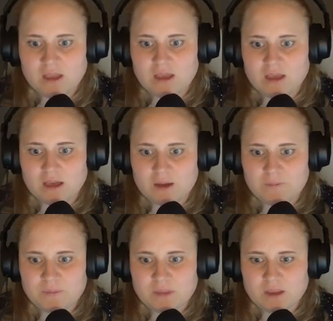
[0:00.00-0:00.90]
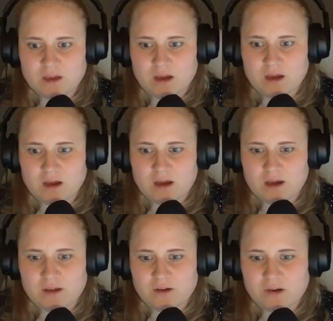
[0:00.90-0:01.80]

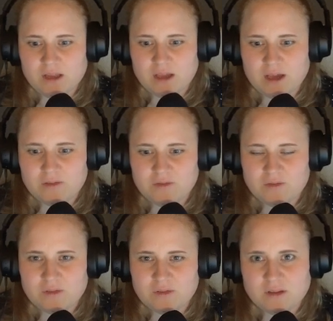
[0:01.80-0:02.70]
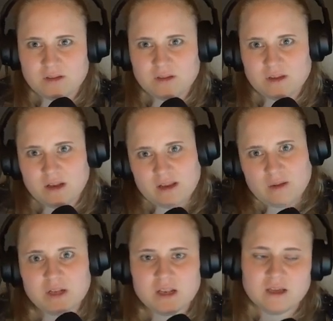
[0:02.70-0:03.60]
I only have a little
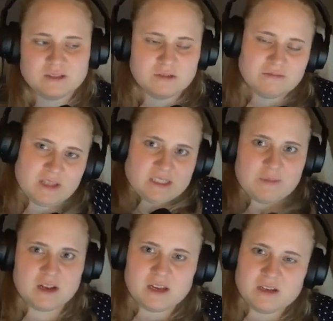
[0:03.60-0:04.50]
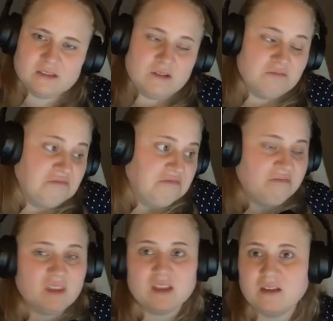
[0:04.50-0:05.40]
bit like something like this, so
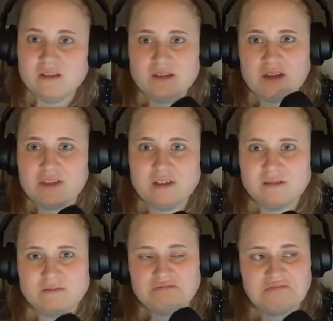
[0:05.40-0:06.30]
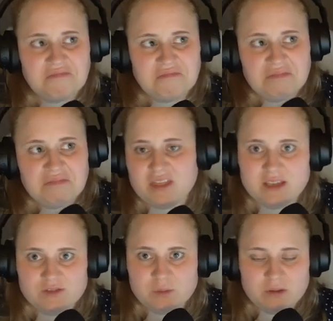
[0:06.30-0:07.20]
nothing
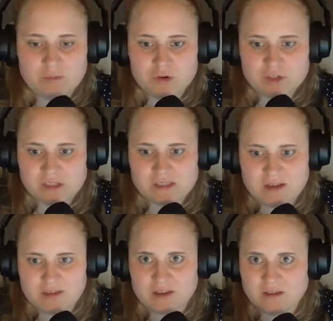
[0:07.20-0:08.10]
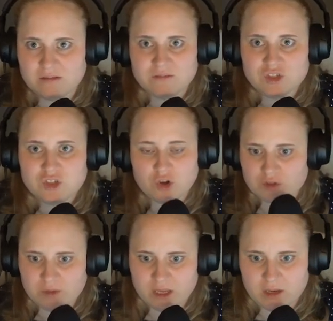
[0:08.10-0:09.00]
gives me emotions, nothing shocks
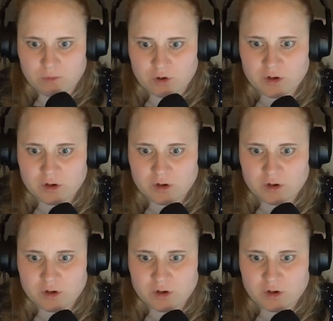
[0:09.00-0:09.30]
me anymore.